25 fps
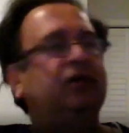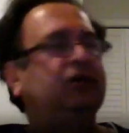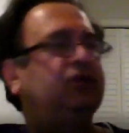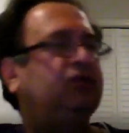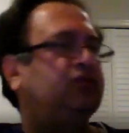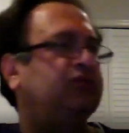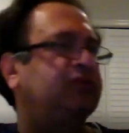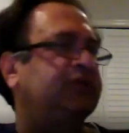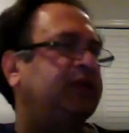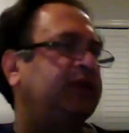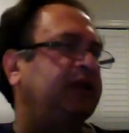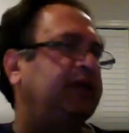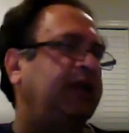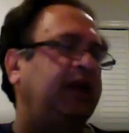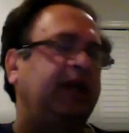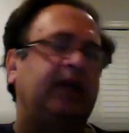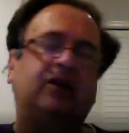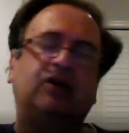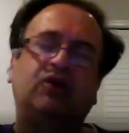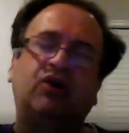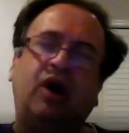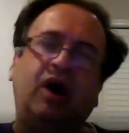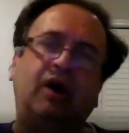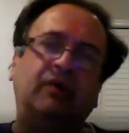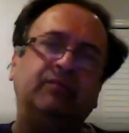using
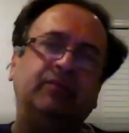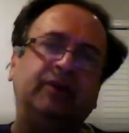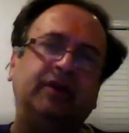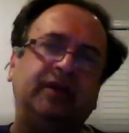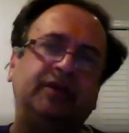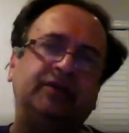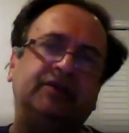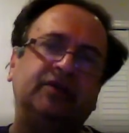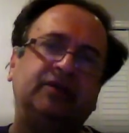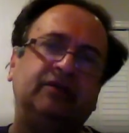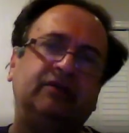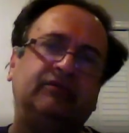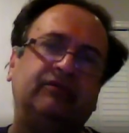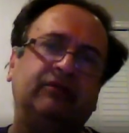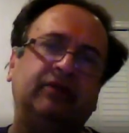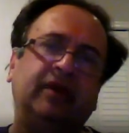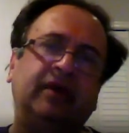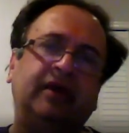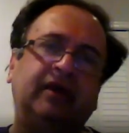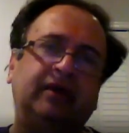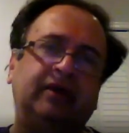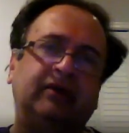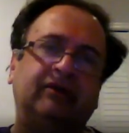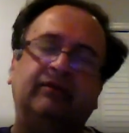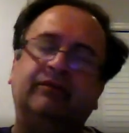a combination of
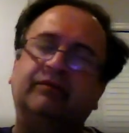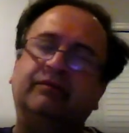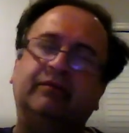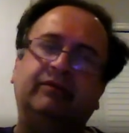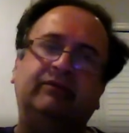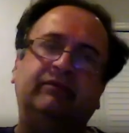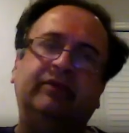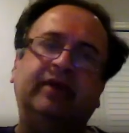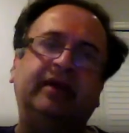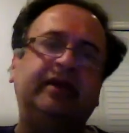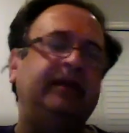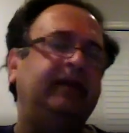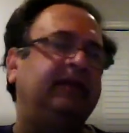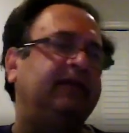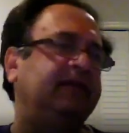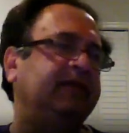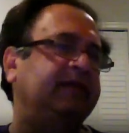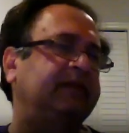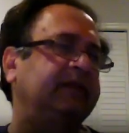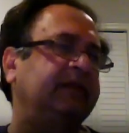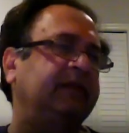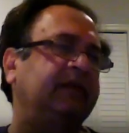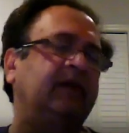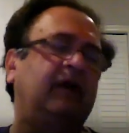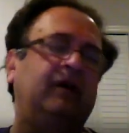a very
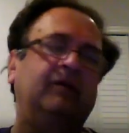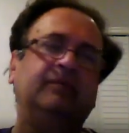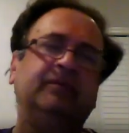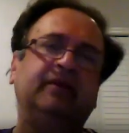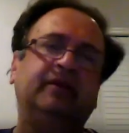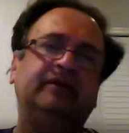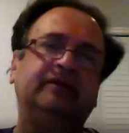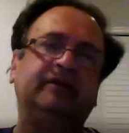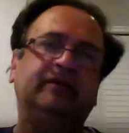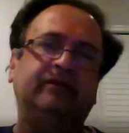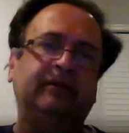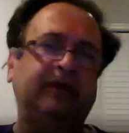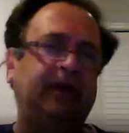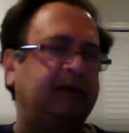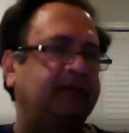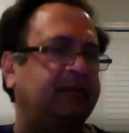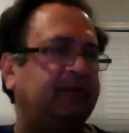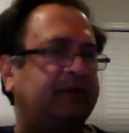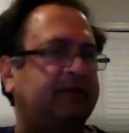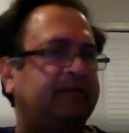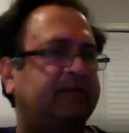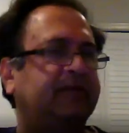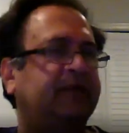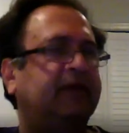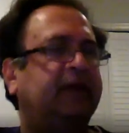interesting combination of
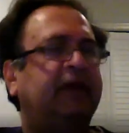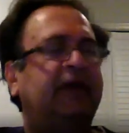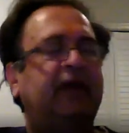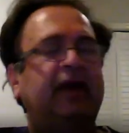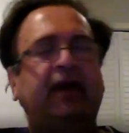elements,